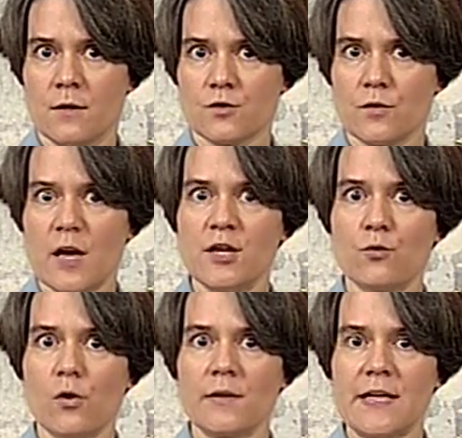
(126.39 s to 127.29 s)
So now
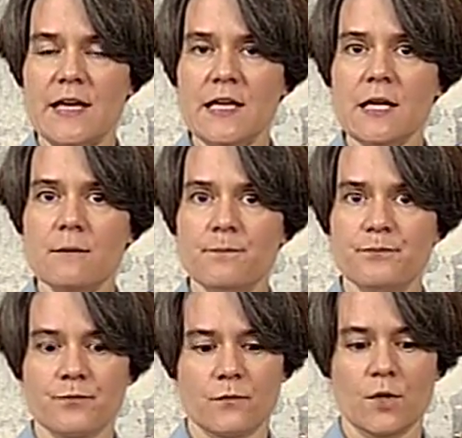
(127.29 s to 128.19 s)
you're on E,
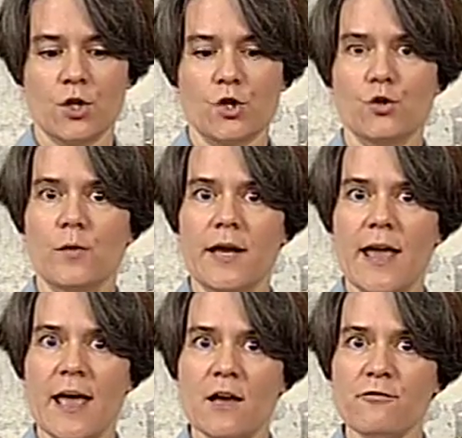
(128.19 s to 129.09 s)
you're doing
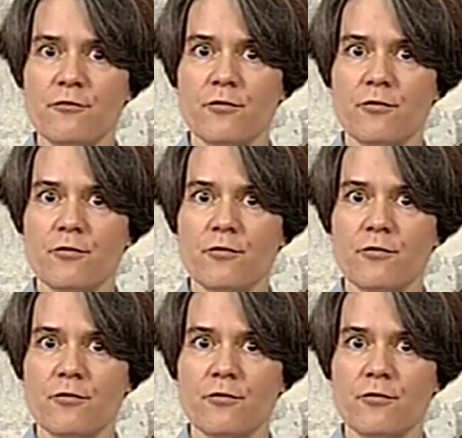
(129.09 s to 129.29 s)
F,